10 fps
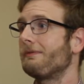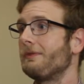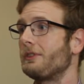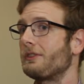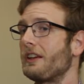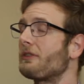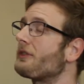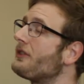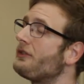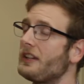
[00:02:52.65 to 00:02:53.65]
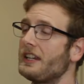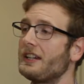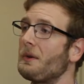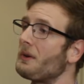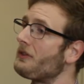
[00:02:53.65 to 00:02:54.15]
there for the
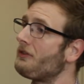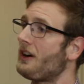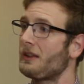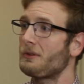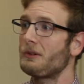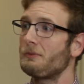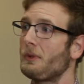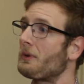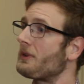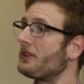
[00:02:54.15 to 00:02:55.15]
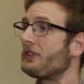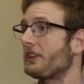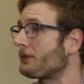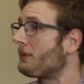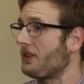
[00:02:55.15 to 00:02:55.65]
fitting or the follow-up or the
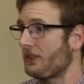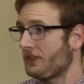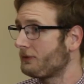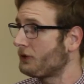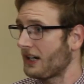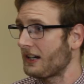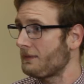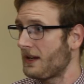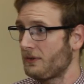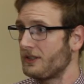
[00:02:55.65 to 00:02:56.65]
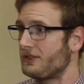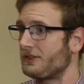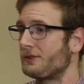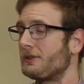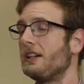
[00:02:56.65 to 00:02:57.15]
6-month checkup that we
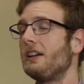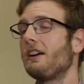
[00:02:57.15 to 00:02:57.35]
do.